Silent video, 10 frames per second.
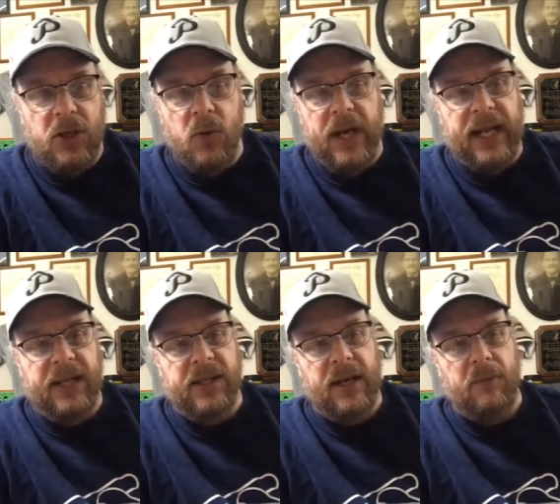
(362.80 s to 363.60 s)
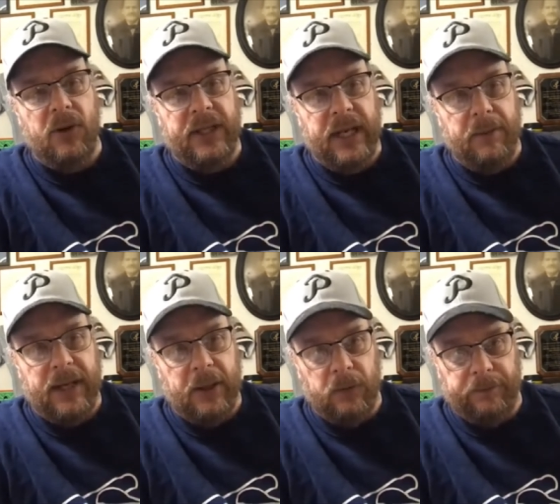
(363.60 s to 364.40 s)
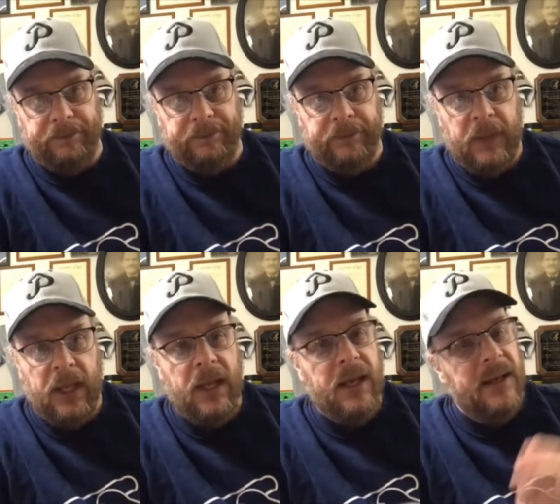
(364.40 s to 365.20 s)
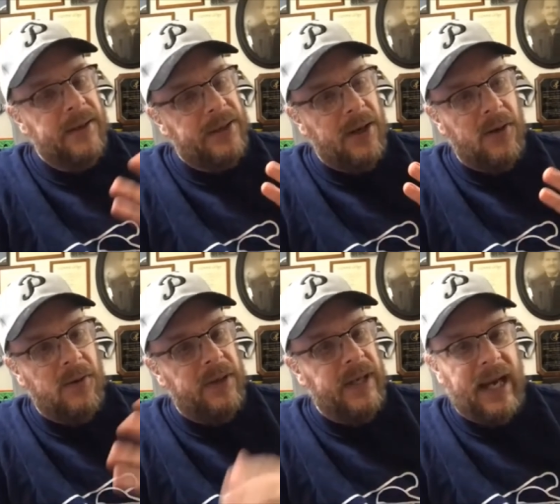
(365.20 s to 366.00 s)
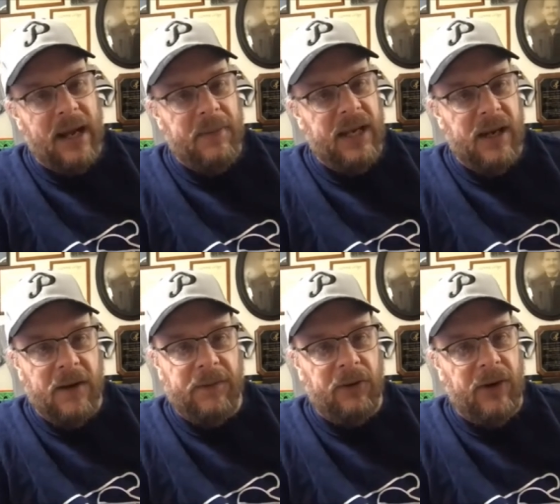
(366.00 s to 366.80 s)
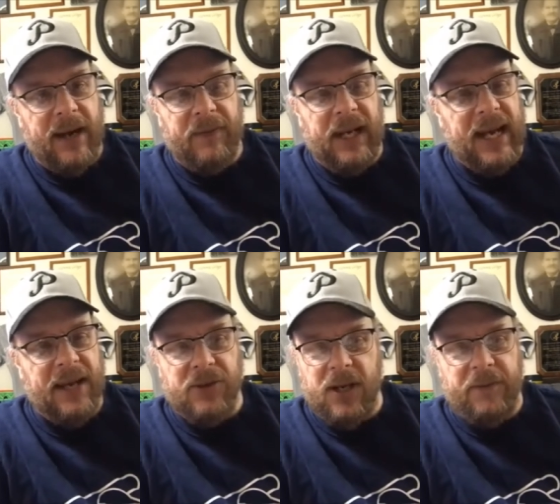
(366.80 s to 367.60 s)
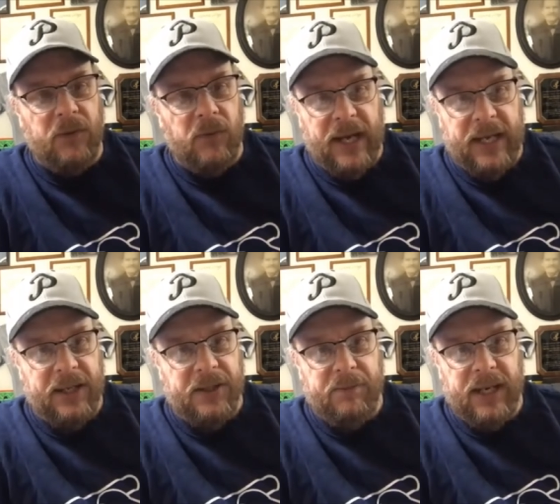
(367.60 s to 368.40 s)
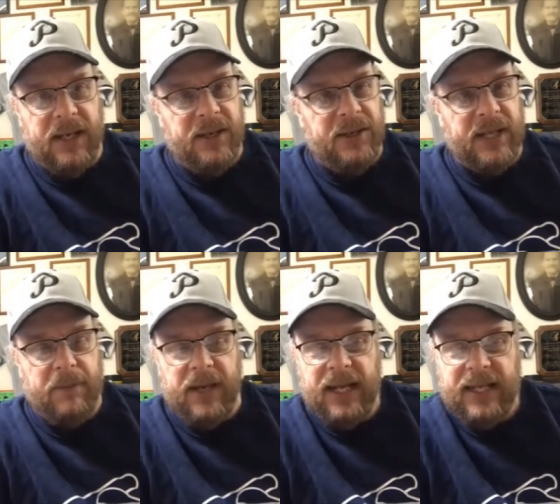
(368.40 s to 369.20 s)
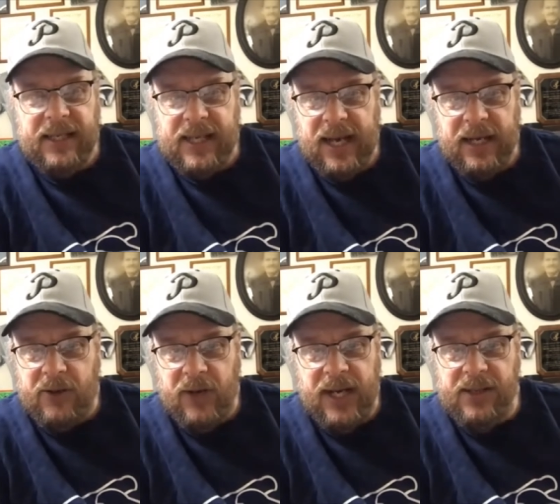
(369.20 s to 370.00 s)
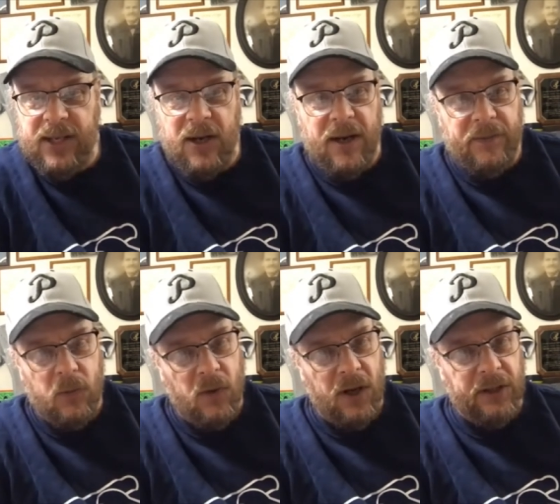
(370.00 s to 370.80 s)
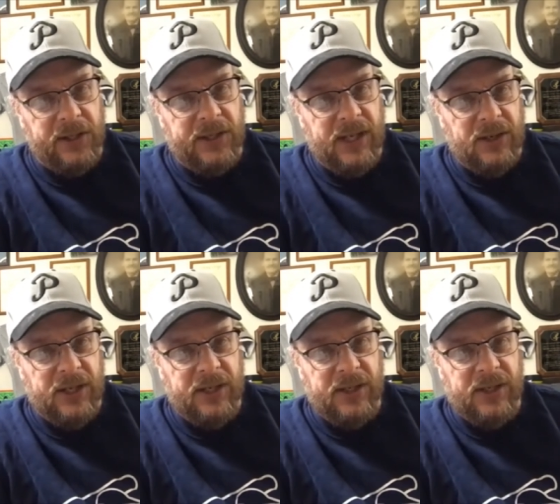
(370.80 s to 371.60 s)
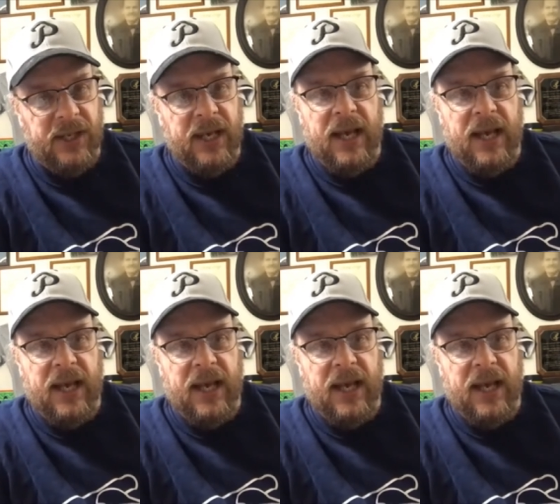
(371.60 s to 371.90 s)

two innings and I'm going to take him out. So you got to be careful drafting guys off the Rays because they make these kind of crazy off the wall decisions,